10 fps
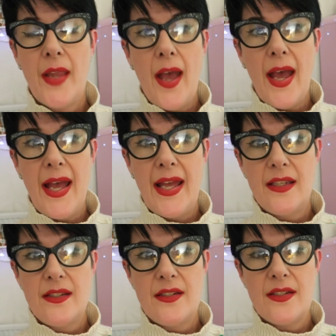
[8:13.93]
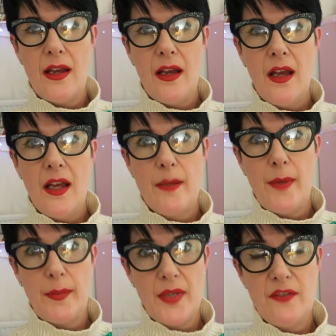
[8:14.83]
and um, I'm
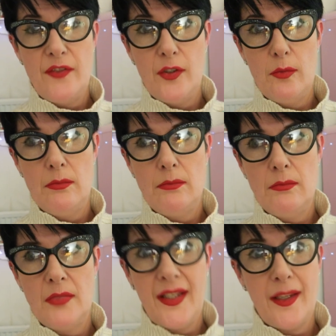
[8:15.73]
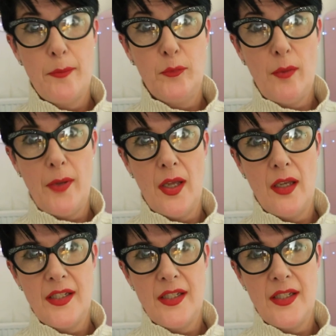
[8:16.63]
going to film like a proper,